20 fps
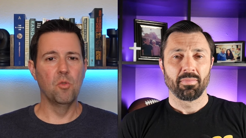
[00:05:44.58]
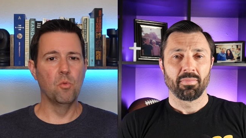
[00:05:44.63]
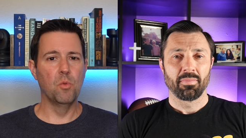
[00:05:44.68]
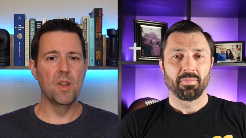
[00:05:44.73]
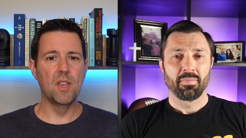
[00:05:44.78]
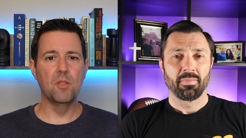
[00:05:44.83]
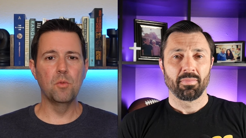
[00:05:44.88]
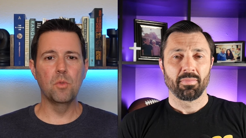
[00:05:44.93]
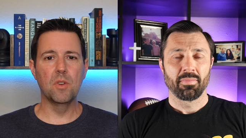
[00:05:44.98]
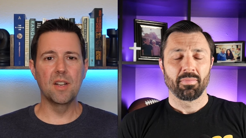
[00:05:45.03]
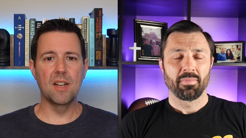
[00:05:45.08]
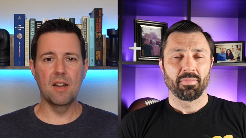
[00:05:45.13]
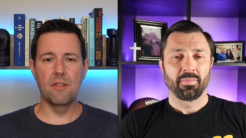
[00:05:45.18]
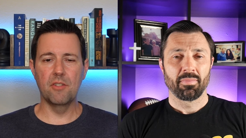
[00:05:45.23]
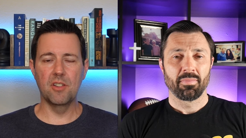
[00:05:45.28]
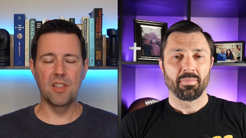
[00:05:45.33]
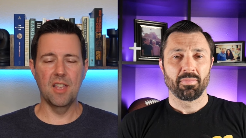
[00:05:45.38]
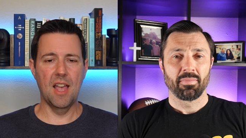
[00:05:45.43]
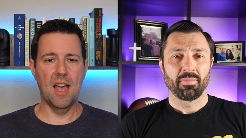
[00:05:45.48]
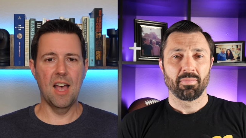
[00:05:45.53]
Speaker 1: with
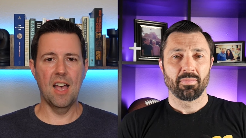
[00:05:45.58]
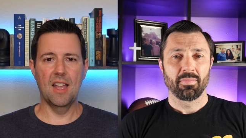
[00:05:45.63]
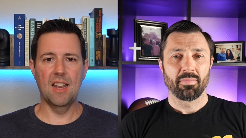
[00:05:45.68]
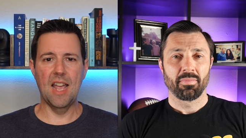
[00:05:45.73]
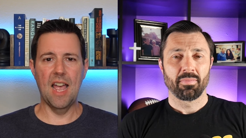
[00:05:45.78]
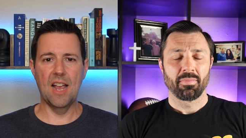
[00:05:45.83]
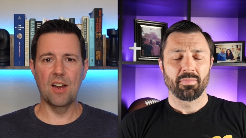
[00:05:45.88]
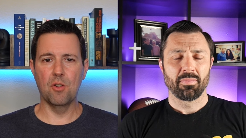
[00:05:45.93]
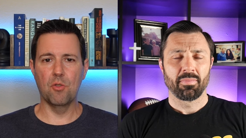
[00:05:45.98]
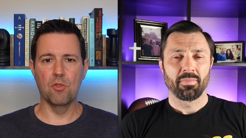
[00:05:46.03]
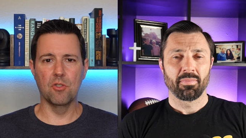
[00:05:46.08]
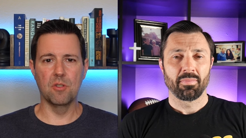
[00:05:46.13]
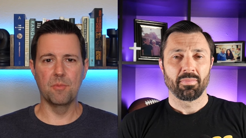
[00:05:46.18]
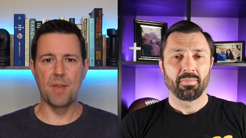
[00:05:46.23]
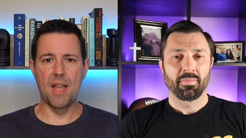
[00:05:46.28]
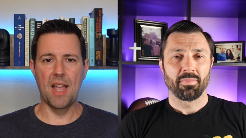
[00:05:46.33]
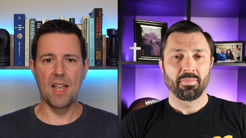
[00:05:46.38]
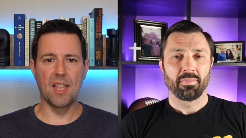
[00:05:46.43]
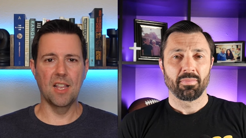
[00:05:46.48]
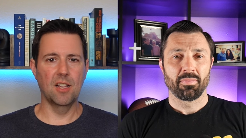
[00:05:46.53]
whatever they had at
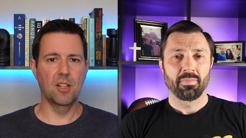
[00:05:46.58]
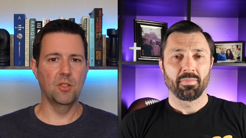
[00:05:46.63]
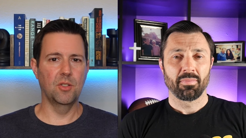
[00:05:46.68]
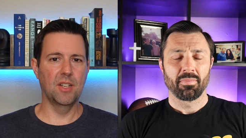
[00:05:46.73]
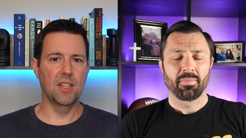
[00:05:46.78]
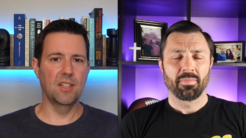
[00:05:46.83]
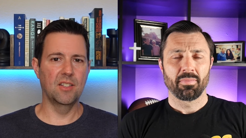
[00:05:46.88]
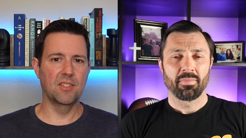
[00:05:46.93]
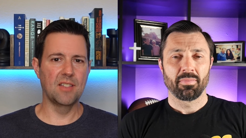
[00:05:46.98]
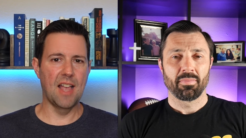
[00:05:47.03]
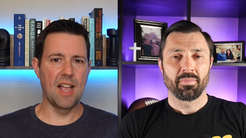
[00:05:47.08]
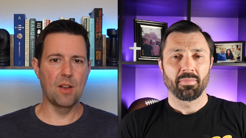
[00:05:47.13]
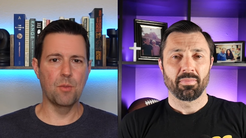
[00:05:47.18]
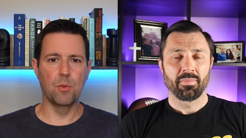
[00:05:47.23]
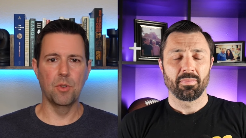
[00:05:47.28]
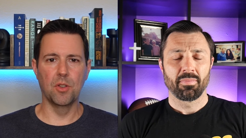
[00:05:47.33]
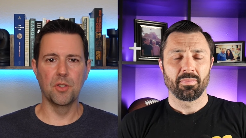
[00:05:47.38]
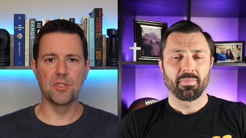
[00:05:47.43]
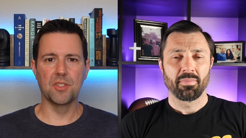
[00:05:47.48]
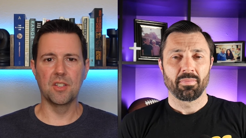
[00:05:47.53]
quarterback, including Zach
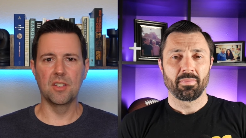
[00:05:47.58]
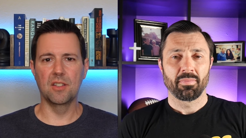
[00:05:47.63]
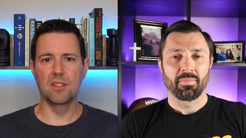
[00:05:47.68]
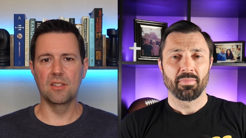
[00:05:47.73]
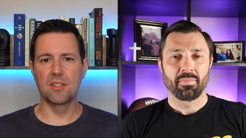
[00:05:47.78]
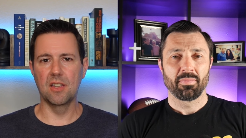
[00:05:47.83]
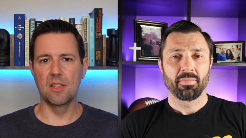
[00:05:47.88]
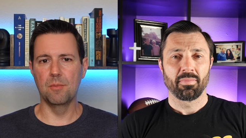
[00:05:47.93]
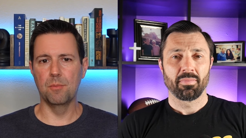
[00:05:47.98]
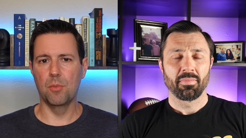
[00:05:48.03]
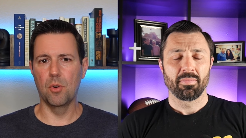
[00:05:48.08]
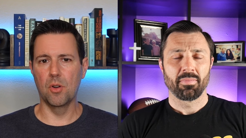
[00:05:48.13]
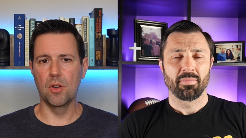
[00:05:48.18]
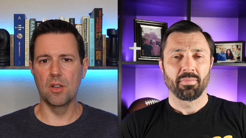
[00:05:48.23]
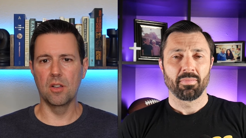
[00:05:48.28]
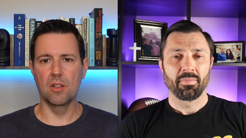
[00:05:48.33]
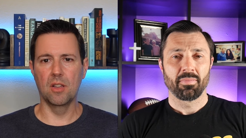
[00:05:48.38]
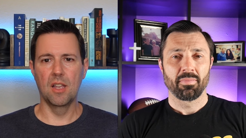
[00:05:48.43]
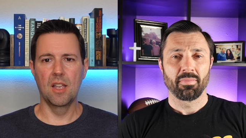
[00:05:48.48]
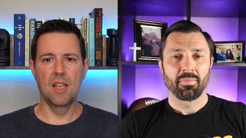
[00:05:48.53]
Wilson, Tim
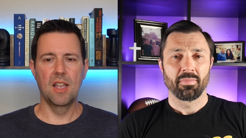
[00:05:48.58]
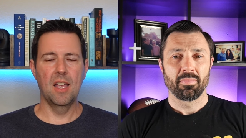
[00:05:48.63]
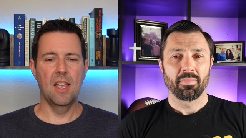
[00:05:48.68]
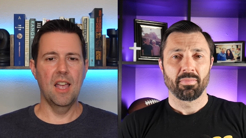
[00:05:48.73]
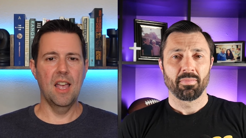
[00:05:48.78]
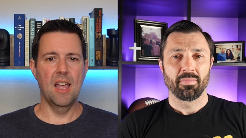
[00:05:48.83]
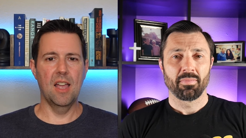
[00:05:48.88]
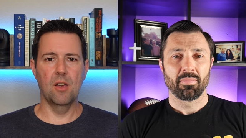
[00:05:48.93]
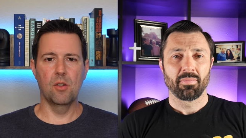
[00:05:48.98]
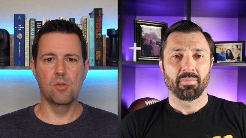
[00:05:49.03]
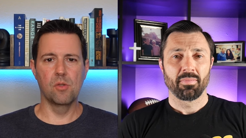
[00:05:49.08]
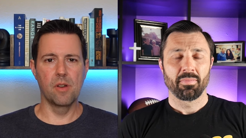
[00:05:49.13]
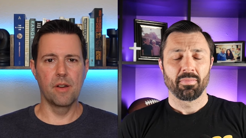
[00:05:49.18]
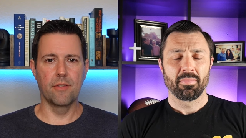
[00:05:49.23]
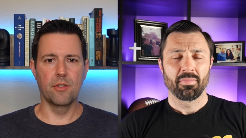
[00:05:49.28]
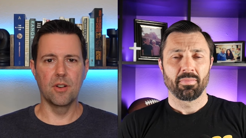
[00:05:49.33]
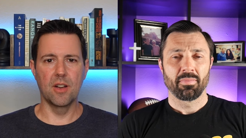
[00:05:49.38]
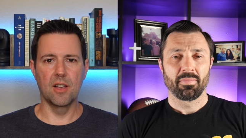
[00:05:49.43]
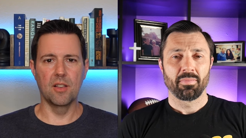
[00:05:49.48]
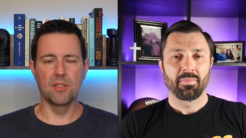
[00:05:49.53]
Boyle, and
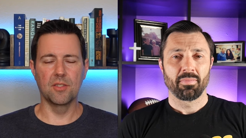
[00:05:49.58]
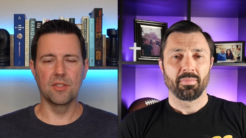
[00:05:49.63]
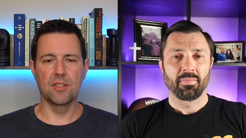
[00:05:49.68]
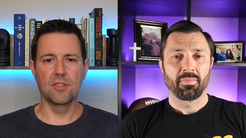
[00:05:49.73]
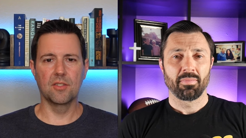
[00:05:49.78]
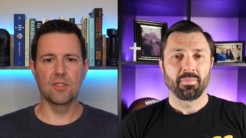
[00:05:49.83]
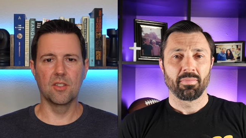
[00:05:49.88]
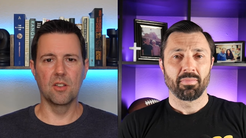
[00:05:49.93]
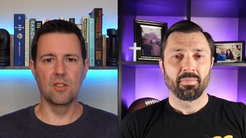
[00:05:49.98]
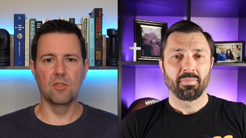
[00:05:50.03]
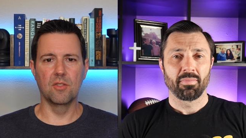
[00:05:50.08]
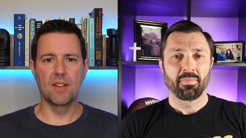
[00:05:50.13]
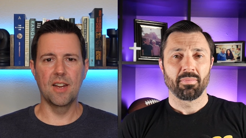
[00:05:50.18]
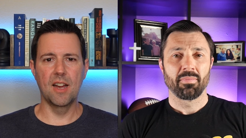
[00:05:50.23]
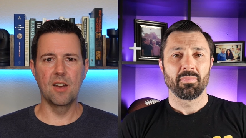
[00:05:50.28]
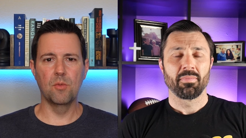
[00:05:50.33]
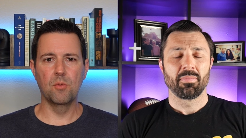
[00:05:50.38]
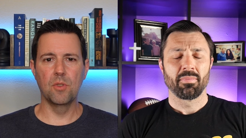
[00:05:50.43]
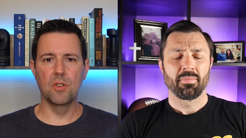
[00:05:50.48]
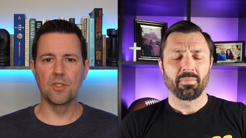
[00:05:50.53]
whoever else. So
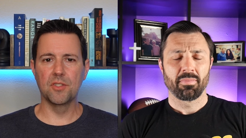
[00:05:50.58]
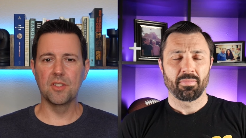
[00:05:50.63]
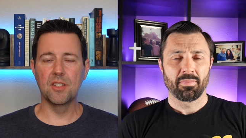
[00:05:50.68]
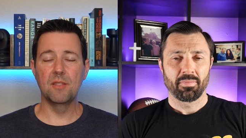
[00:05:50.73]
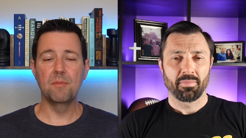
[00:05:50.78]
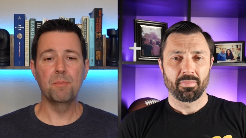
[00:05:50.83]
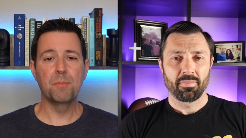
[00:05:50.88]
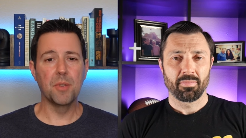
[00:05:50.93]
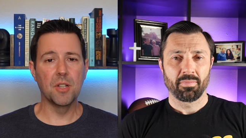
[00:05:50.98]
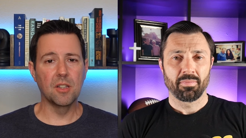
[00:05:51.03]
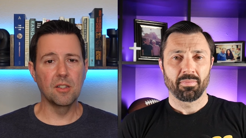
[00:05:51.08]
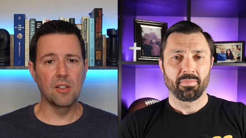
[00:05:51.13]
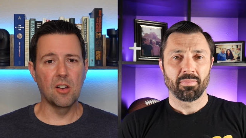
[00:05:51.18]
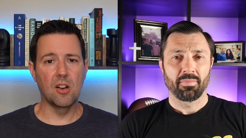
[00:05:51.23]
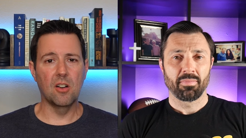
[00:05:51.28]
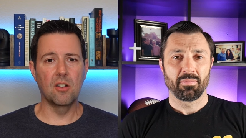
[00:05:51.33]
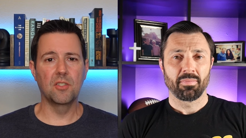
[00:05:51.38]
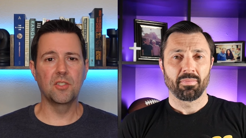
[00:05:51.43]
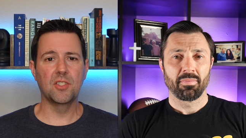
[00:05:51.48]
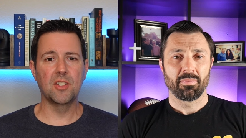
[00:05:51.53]
Garrett Wilson
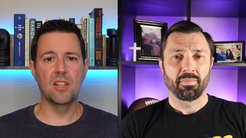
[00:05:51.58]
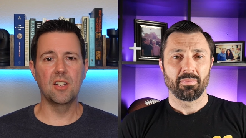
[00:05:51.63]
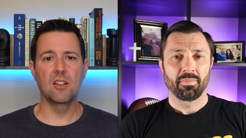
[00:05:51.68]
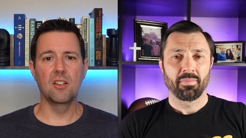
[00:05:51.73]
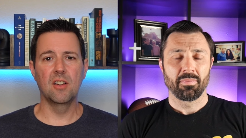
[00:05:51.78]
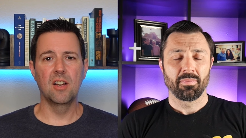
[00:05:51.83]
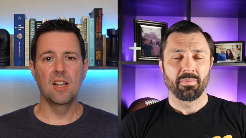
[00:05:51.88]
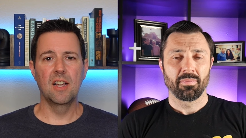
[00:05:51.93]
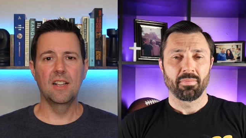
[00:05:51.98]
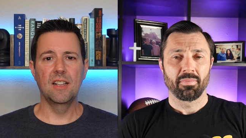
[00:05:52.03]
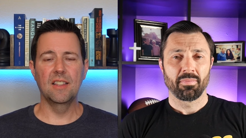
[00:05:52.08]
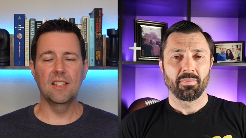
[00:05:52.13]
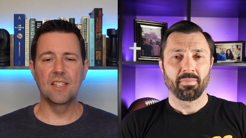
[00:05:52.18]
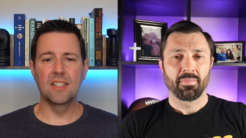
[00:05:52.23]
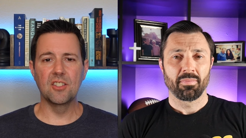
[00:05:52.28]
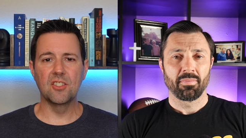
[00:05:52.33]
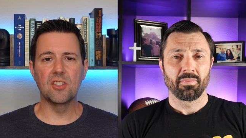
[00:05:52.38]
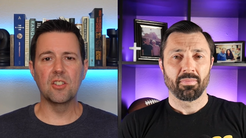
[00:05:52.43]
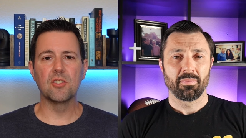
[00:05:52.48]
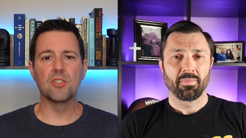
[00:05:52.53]
belongs here. I
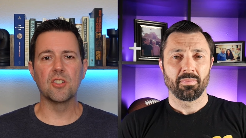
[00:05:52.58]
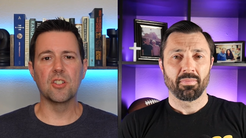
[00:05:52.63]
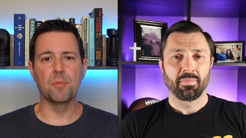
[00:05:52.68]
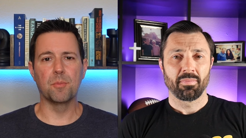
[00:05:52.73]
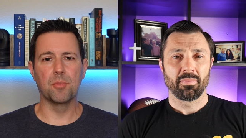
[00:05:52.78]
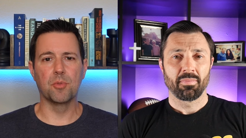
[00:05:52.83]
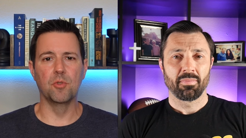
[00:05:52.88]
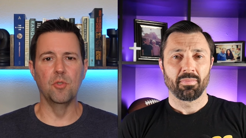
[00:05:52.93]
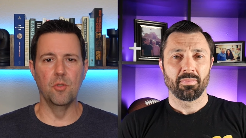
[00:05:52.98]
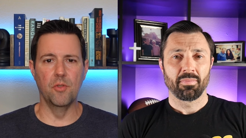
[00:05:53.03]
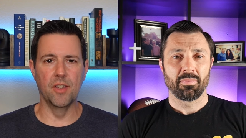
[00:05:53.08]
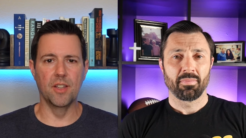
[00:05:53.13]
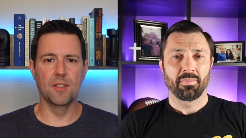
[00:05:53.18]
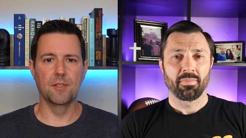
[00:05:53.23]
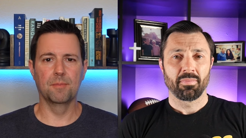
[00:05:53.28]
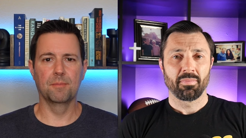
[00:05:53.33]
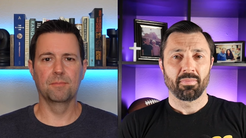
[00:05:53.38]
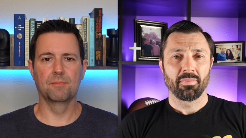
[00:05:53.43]
think this year is going to prove it.